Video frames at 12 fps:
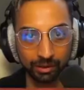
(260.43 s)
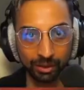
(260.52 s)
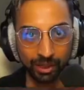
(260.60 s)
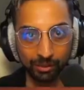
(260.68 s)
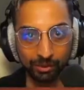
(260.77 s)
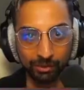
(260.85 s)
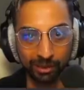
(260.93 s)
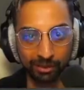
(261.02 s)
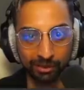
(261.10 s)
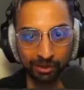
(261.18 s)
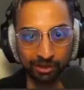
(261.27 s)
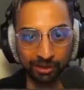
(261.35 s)
Yeah, we're really
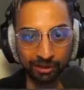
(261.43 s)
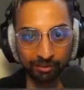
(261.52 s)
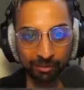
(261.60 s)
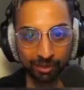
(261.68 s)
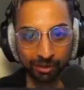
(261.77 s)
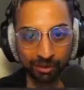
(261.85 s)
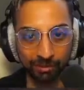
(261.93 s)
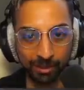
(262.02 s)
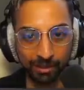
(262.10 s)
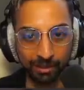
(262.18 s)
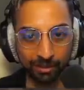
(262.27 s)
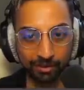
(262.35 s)
struggling with moving this
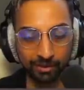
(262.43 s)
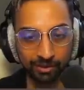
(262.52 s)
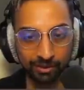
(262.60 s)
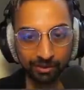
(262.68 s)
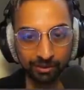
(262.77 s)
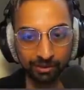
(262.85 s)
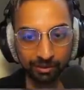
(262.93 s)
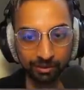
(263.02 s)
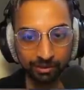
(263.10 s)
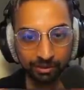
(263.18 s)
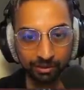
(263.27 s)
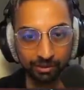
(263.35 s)

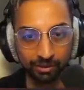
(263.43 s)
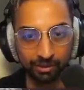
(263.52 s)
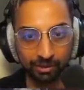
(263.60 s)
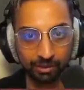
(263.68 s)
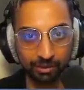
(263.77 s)
payload. Don't die.